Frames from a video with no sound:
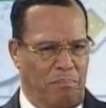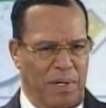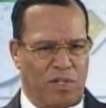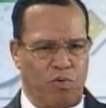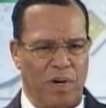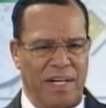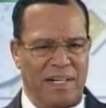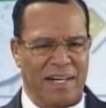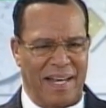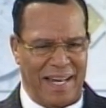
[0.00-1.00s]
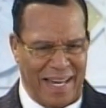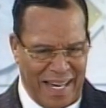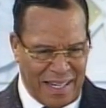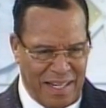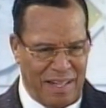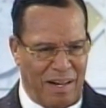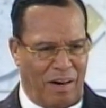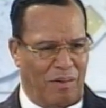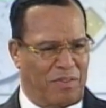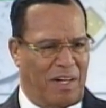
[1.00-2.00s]
between any
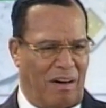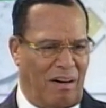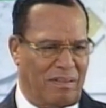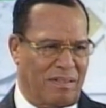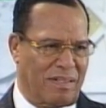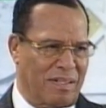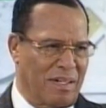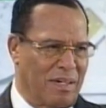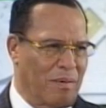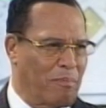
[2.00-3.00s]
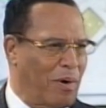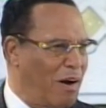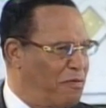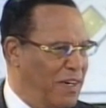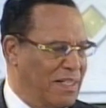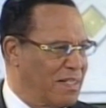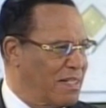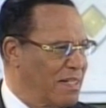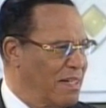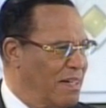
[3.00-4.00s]
of God's prophets,